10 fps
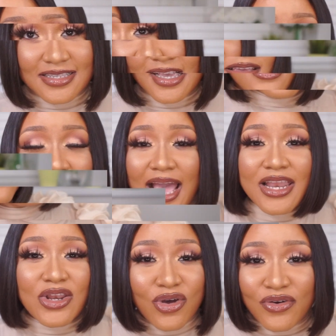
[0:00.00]
Like I
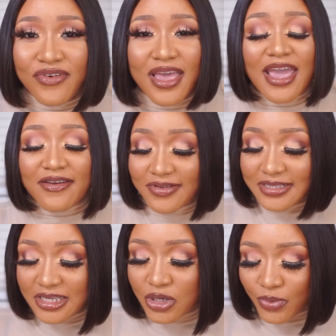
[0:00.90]
love every
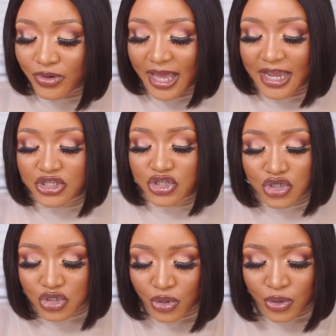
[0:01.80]
single one I
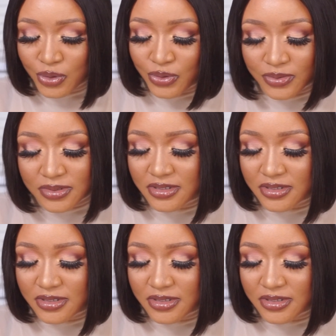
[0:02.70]
chose.